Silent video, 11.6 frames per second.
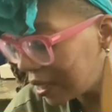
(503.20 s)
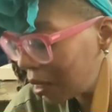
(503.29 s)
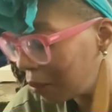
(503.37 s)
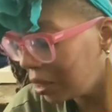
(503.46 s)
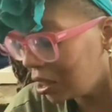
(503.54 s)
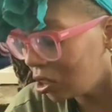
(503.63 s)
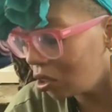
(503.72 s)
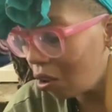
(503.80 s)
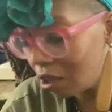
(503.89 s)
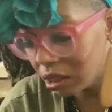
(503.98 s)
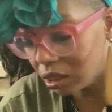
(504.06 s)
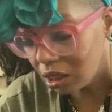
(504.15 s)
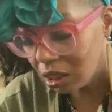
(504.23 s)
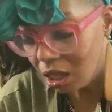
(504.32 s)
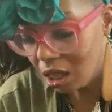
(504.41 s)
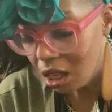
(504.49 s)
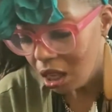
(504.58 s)
I'm exhausted.
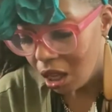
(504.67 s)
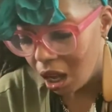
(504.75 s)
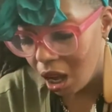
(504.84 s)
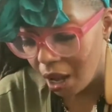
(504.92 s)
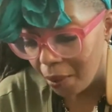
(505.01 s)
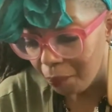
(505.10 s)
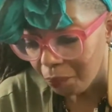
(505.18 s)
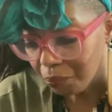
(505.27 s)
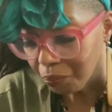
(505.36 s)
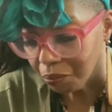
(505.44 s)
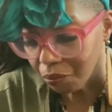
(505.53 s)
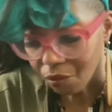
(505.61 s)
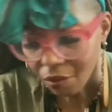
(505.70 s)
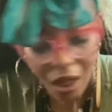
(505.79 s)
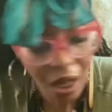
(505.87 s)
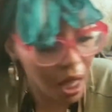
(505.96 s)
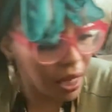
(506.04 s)
Um,
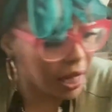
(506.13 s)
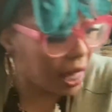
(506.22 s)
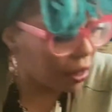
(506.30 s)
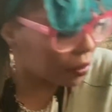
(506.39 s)
now,